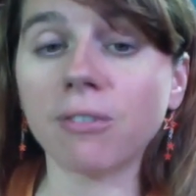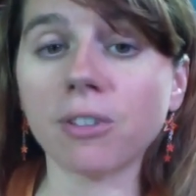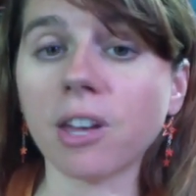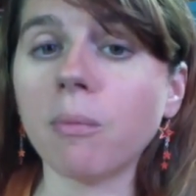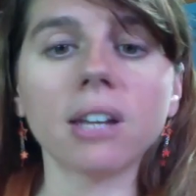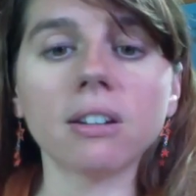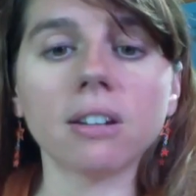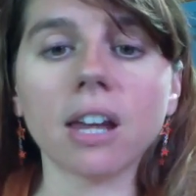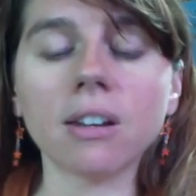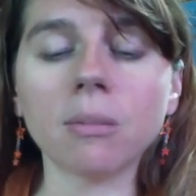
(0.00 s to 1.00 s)
for them
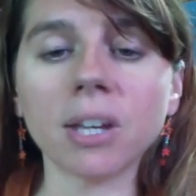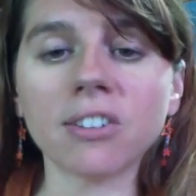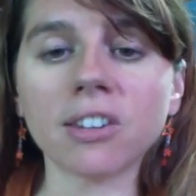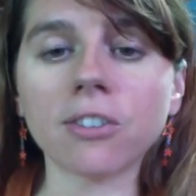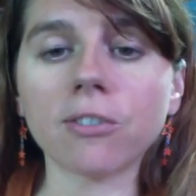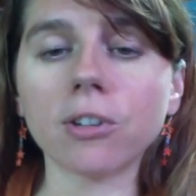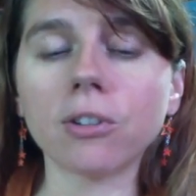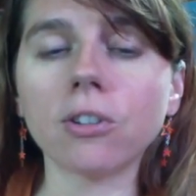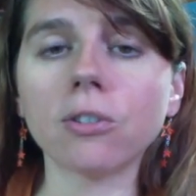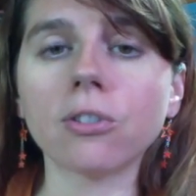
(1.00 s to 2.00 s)
and it makes sense for you
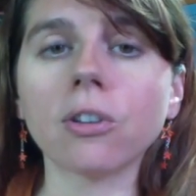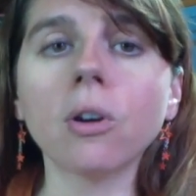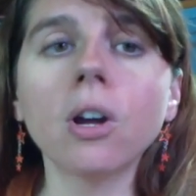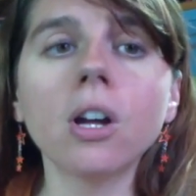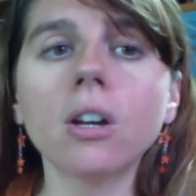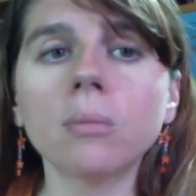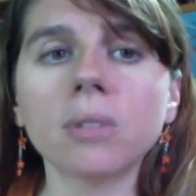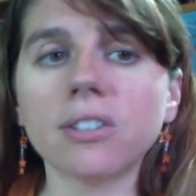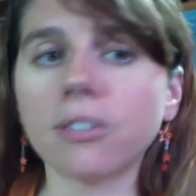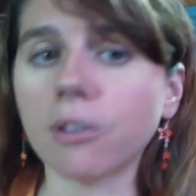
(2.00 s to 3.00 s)
to do so,
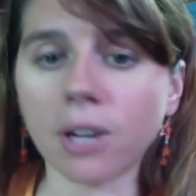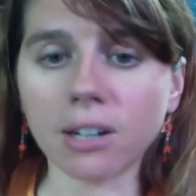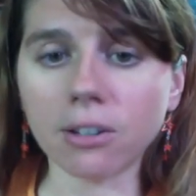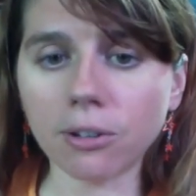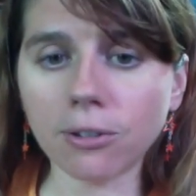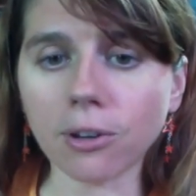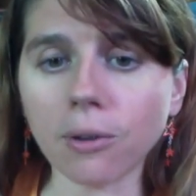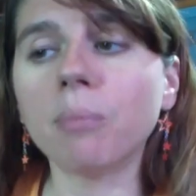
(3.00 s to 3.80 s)
please go ahead and do so.